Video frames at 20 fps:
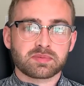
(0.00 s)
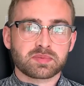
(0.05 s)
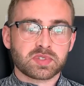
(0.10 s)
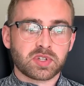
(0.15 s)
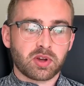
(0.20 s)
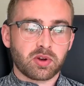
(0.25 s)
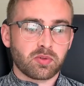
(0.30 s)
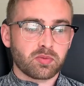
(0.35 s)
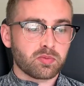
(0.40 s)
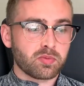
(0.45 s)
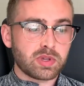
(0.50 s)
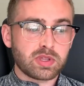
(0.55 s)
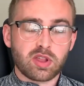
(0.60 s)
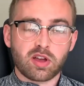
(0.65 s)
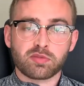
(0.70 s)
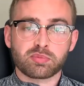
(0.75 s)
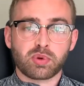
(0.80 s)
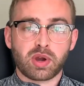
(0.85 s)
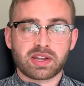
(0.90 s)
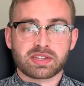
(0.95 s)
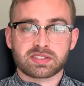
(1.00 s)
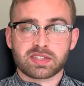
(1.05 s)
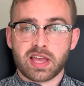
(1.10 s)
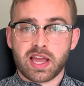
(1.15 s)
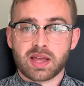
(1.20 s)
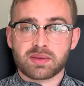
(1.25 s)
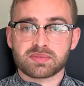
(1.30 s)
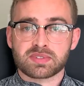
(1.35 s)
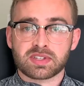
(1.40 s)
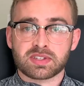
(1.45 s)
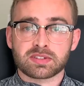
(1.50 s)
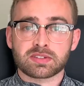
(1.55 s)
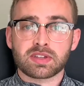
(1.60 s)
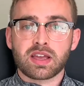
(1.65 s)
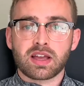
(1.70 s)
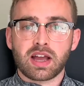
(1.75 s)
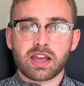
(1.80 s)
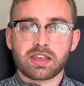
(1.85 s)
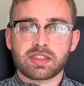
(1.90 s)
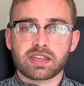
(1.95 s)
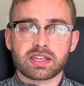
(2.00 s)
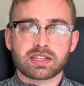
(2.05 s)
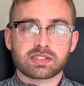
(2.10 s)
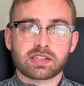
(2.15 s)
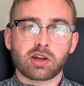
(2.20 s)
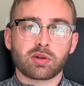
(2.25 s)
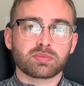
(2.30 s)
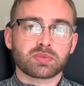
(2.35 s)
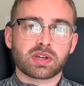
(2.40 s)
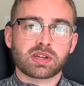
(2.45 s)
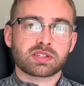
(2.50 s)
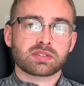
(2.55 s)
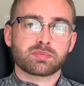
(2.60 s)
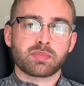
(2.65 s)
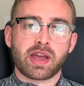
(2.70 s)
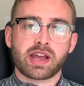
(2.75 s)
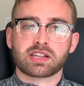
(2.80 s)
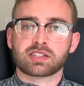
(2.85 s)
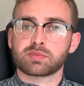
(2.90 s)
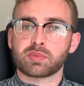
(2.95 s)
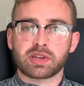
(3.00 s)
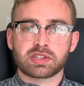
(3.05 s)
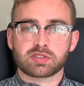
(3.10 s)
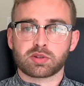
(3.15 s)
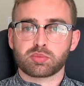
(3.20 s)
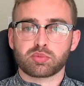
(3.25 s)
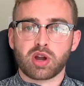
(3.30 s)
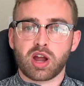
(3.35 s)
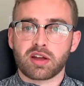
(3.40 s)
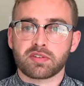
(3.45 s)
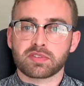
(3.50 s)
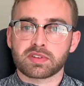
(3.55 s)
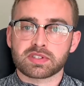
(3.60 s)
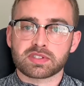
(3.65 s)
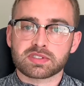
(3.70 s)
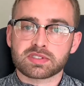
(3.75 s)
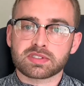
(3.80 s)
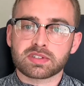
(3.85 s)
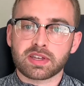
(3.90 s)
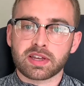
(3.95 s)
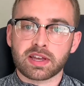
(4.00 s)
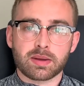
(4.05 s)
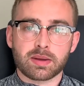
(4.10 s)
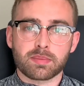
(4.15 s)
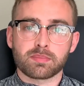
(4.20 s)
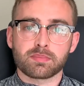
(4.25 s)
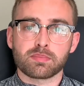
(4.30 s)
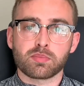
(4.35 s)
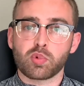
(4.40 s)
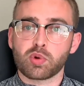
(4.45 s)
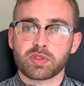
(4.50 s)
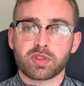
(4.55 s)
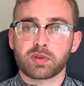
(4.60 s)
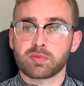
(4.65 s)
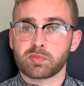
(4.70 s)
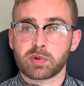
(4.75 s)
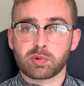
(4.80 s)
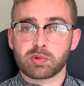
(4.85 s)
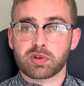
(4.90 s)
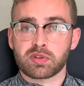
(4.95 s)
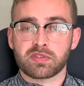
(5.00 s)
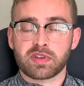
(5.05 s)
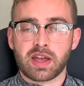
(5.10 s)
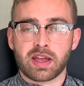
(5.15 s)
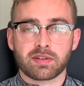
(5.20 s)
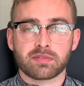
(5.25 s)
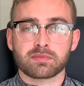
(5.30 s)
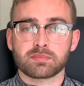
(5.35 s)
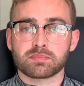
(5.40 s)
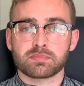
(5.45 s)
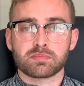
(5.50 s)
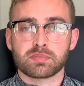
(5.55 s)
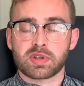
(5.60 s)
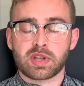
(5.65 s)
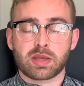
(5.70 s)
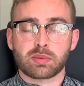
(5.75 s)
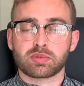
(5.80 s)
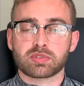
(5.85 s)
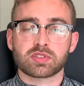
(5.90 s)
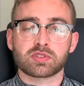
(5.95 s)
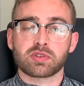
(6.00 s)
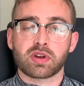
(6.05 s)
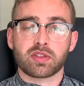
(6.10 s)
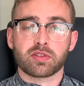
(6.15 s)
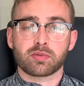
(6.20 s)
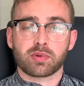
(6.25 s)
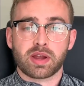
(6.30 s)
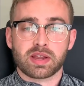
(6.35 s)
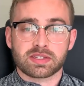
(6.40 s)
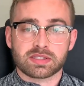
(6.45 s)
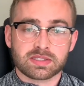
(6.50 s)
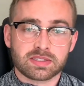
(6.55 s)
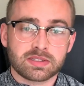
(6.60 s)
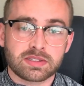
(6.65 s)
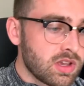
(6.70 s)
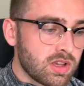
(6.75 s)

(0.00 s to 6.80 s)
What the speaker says: So we love Price Labs, and I think it's helped us maximize our profits more than we would have been able to otherwise.